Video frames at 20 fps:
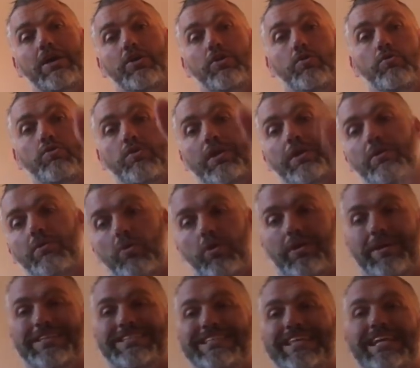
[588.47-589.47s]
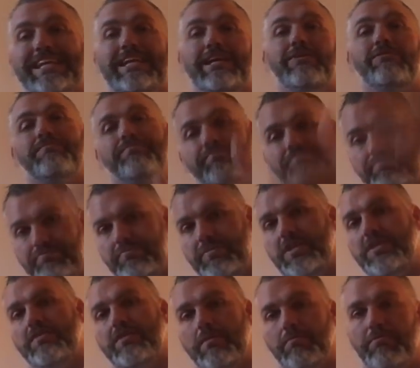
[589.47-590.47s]
newsletter where I send out
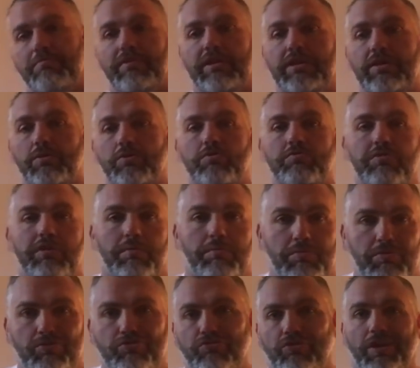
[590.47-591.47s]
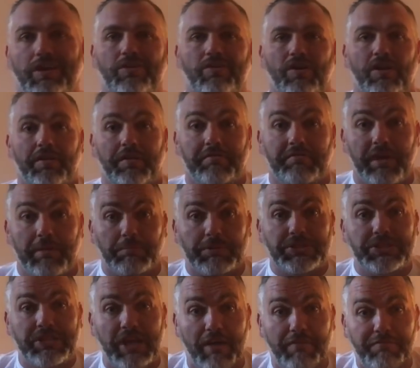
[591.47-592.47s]
these type of videos, tips, tricks, all that type of
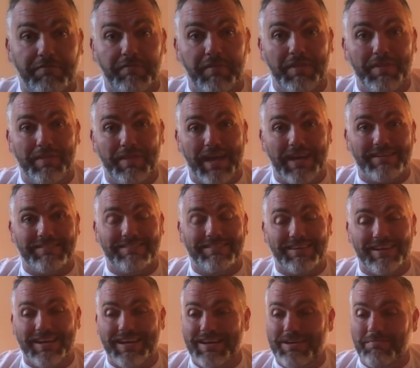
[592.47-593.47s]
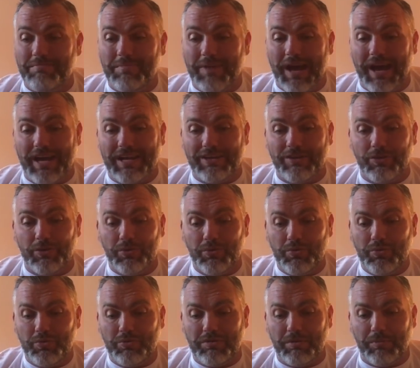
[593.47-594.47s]
stuff that um, I
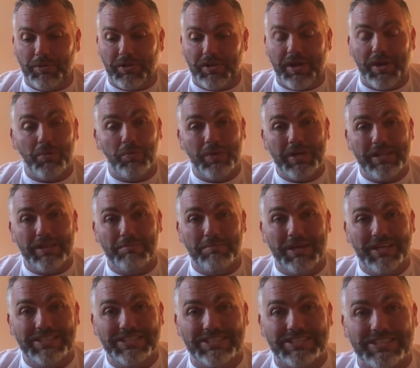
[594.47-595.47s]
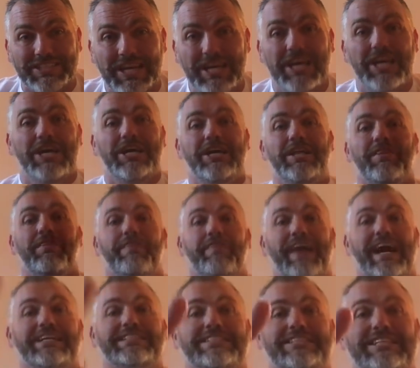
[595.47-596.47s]
do typically on a weekly basis.
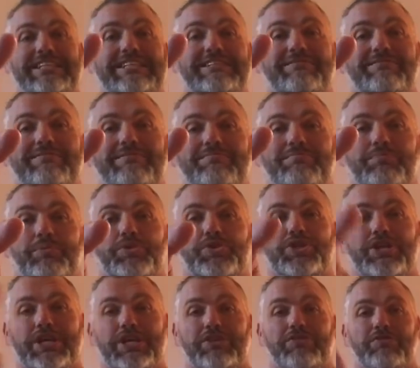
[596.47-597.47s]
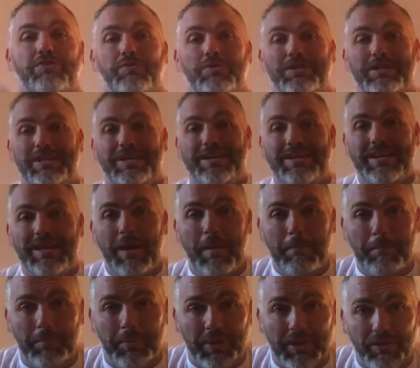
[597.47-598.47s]
That's it. Appreciate you tuning in.
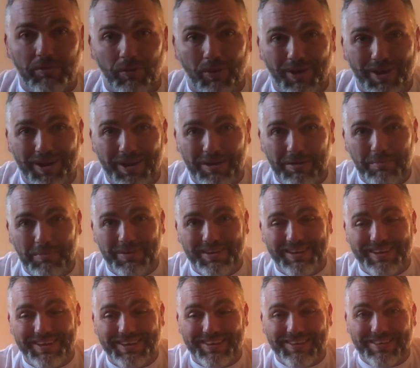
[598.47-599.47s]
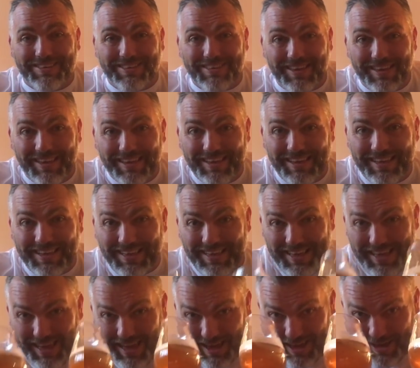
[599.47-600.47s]
Big Rob is
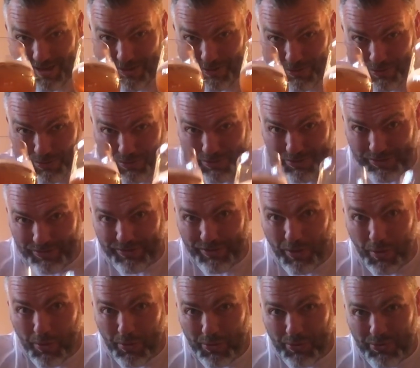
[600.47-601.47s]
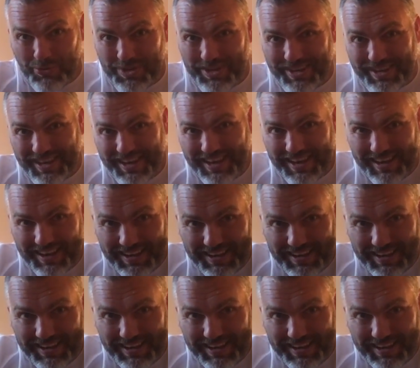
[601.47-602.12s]
out. Oh, yeah.